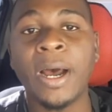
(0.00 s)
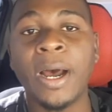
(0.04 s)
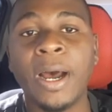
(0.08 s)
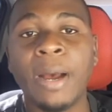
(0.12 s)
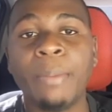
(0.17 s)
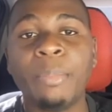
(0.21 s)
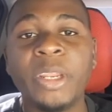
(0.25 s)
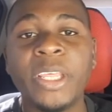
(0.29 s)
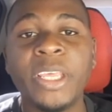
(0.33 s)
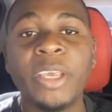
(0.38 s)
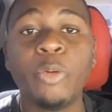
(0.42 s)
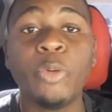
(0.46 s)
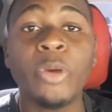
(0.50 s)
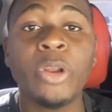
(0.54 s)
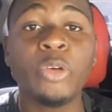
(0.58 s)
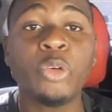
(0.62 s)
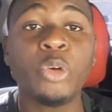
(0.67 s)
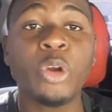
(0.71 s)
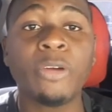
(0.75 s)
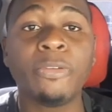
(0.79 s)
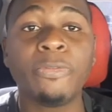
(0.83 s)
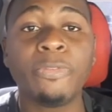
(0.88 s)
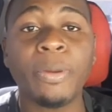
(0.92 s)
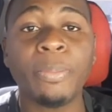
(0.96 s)
league will
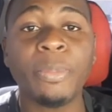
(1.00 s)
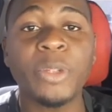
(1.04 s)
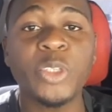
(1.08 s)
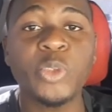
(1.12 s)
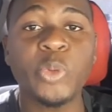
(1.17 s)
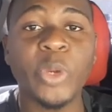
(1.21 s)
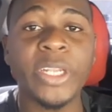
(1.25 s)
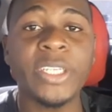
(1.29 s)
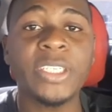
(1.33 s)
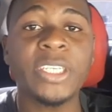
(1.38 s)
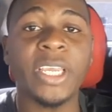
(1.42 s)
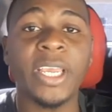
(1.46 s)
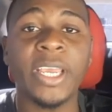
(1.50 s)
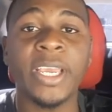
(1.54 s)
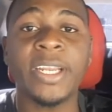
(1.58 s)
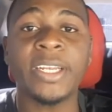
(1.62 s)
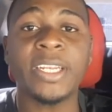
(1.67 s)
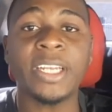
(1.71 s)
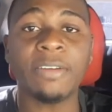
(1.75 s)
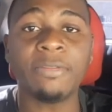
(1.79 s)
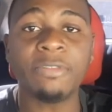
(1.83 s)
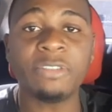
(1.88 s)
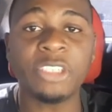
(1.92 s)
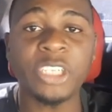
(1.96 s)
run from the 28th
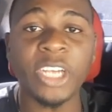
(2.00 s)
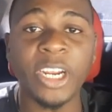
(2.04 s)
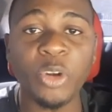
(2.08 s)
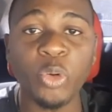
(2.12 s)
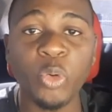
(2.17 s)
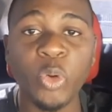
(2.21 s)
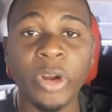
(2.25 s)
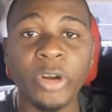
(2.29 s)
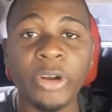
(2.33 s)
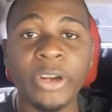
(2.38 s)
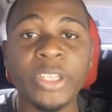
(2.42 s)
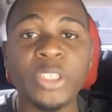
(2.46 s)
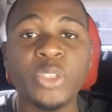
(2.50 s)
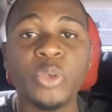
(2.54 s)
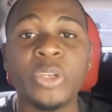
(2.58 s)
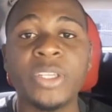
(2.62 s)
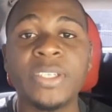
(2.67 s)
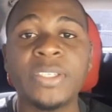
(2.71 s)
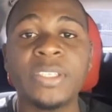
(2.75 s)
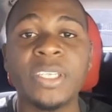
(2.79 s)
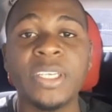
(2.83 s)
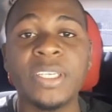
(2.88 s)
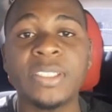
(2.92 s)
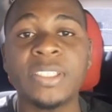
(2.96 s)
of January to the
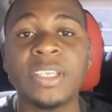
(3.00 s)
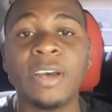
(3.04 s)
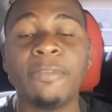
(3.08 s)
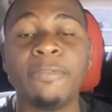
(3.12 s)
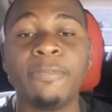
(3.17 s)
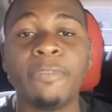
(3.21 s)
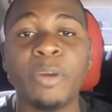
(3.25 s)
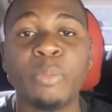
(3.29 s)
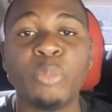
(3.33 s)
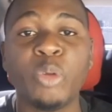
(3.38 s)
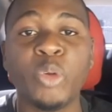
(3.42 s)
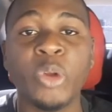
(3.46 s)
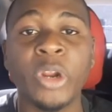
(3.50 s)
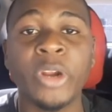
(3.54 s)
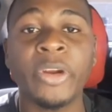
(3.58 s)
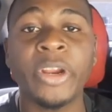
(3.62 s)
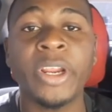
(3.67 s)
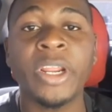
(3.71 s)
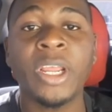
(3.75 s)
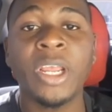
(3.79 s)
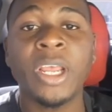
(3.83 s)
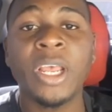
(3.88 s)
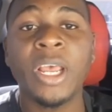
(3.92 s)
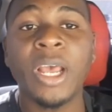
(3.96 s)
6th of February,
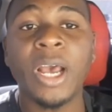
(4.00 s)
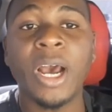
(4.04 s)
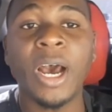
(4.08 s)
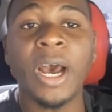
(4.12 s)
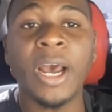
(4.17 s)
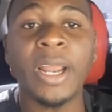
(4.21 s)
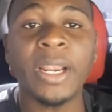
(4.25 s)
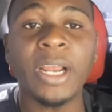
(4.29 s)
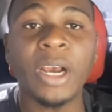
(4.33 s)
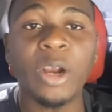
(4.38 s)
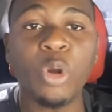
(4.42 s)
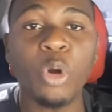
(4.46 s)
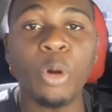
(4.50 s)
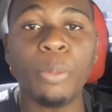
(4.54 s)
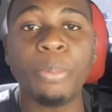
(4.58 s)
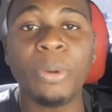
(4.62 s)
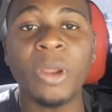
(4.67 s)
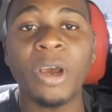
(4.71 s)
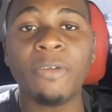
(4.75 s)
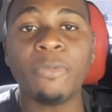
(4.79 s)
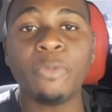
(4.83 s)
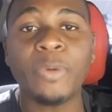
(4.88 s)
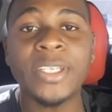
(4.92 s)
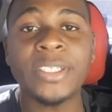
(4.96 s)
and a couple
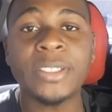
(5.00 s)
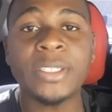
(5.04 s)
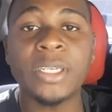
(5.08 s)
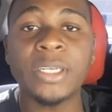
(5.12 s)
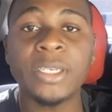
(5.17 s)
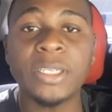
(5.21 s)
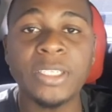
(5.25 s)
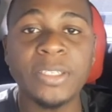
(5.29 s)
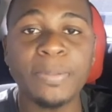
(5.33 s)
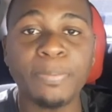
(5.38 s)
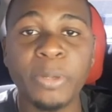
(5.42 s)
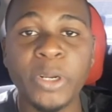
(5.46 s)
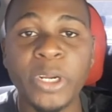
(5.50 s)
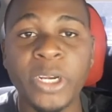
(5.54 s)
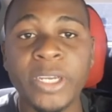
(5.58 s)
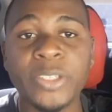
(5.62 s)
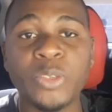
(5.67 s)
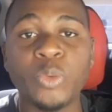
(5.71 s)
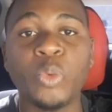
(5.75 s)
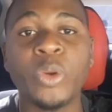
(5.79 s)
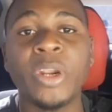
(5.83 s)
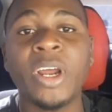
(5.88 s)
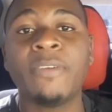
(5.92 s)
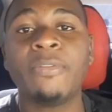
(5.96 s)
of West Indies
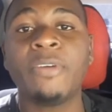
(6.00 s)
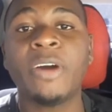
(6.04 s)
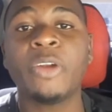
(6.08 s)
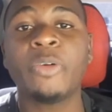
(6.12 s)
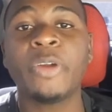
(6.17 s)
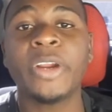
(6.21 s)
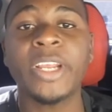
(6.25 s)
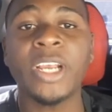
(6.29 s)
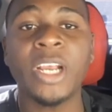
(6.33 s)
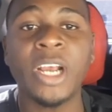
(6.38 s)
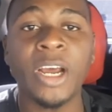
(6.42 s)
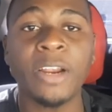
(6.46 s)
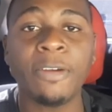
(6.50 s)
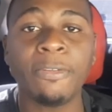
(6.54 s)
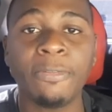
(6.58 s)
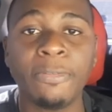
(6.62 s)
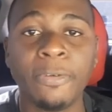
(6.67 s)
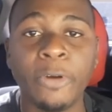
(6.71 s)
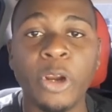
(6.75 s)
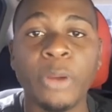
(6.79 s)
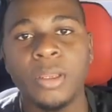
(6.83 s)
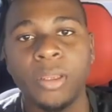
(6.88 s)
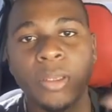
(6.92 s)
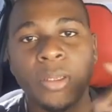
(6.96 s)
players would have already
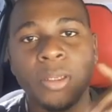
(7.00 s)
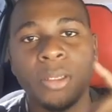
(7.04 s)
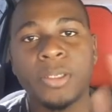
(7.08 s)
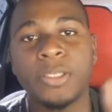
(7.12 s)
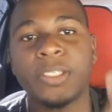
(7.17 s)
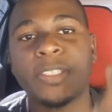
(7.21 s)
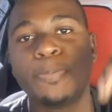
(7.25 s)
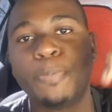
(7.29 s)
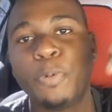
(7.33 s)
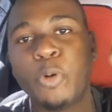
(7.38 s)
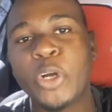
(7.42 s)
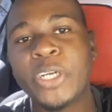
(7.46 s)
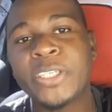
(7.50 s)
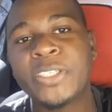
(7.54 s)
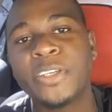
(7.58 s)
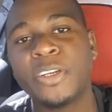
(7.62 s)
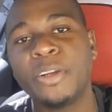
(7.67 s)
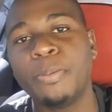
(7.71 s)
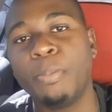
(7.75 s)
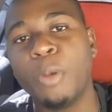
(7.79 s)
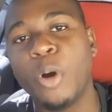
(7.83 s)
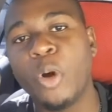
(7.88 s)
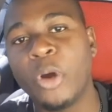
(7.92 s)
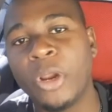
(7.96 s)
confirmed. Sports to the
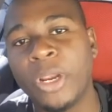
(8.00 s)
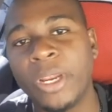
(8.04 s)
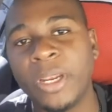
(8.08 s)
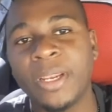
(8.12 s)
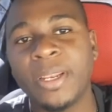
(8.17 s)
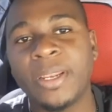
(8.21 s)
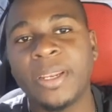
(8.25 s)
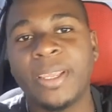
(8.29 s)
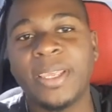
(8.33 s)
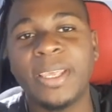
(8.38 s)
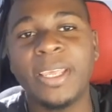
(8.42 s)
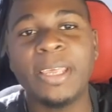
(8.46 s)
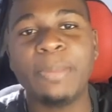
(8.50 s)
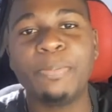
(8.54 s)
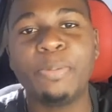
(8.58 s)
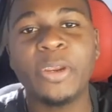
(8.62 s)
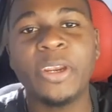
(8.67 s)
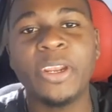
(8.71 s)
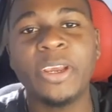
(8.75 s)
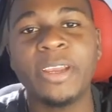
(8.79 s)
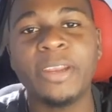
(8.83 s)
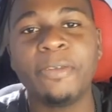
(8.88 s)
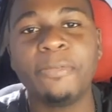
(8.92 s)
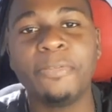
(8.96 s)
Bone, keeping
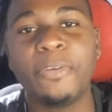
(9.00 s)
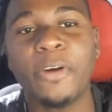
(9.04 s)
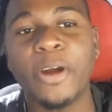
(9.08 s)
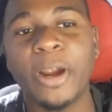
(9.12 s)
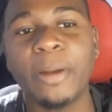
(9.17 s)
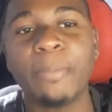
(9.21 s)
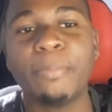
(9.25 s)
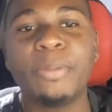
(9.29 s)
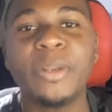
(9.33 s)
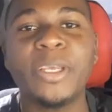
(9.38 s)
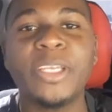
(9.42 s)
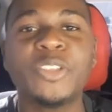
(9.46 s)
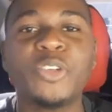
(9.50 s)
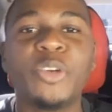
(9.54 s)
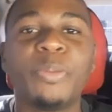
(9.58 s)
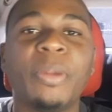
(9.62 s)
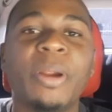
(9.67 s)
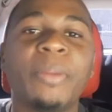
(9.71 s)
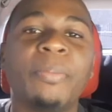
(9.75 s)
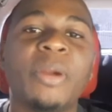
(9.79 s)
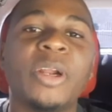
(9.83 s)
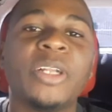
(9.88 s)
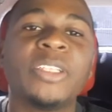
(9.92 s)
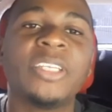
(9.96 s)
you informed. Please
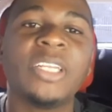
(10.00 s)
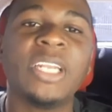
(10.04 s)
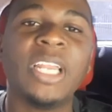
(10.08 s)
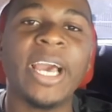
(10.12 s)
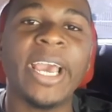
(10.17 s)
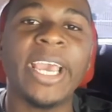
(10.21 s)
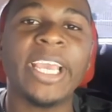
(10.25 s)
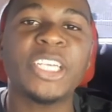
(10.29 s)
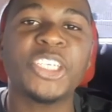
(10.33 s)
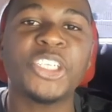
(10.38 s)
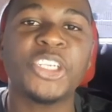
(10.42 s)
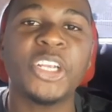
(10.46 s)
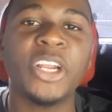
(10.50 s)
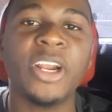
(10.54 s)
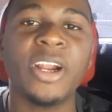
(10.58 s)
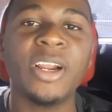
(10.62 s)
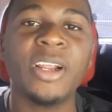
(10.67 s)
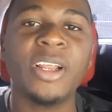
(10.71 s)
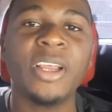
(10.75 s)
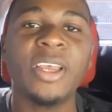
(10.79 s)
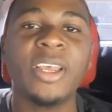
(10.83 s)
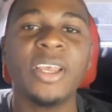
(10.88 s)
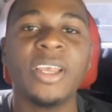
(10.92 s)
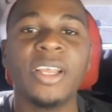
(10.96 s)
remember to like, share,
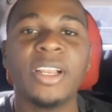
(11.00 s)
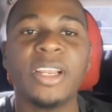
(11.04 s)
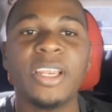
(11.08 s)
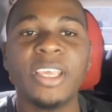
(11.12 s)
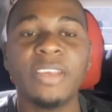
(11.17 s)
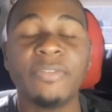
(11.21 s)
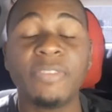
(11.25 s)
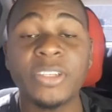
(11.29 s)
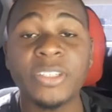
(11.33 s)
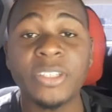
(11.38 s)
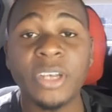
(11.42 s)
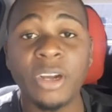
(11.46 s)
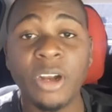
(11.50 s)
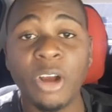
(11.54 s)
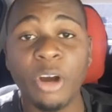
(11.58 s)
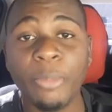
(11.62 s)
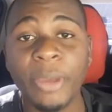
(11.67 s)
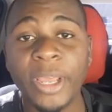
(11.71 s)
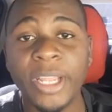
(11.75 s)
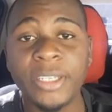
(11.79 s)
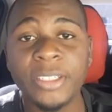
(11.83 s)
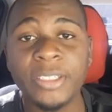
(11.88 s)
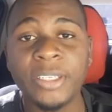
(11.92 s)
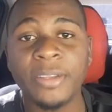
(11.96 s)
leave us a
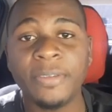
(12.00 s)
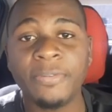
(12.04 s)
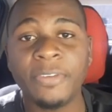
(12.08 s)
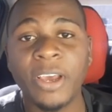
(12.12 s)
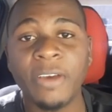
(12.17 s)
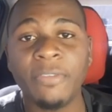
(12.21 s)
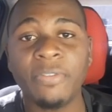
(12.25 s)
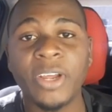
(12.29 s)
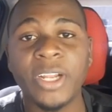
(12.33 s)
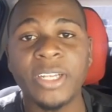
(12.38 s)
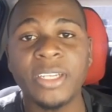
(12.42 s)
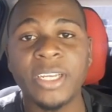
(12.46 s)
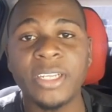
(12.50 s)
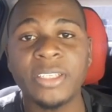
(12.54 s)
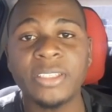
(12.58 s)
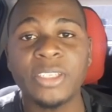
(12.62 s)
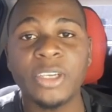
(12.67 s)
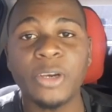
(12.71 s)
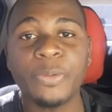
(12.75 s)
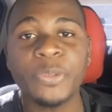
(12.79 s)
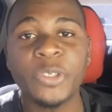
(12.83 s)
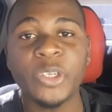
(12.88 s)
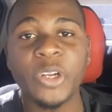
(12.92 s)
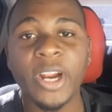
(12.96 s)
comment. If you have not yet
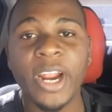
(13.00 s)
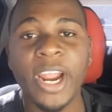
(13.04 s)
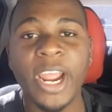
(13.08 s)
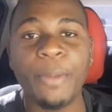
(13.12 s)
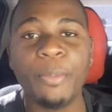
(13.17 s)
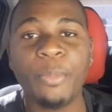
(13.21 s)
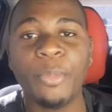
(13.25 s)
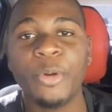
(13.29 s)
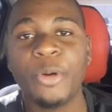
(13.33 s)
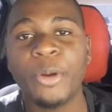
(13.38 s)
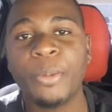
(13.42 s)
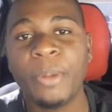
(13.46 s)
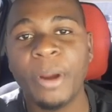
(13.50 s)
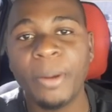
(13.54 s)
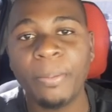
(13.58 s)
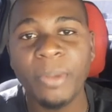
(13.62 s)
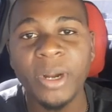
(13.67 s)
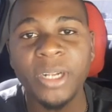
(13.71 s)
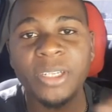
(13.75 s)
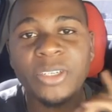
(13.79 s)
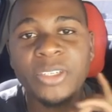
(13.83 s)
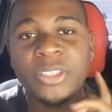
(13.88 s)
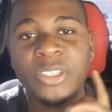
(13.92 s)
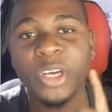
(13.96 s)
subscribed,
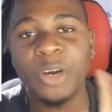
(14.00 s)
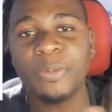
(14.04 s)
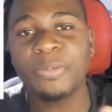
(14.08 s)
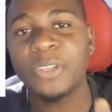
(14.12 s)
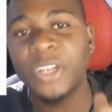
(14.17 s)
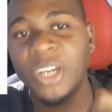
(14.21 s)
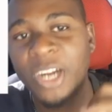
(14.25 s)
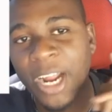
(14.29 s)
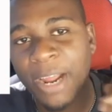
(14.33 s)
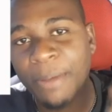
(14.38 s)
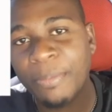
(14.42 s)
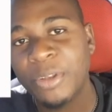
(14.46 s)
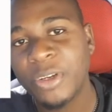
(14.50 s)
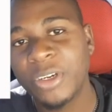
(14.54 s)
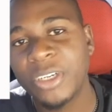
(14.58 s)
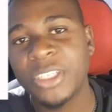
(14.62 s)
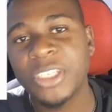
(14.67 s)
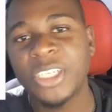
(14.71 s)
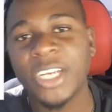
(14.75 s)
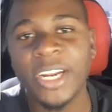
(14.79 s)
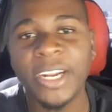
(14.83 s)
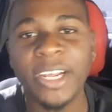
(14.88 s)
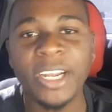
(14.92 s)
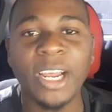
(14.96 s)
remember to subscribe to the
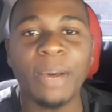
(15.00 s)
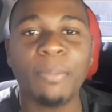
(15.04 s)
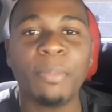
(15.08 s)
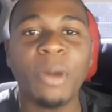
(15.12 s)
channel. I'm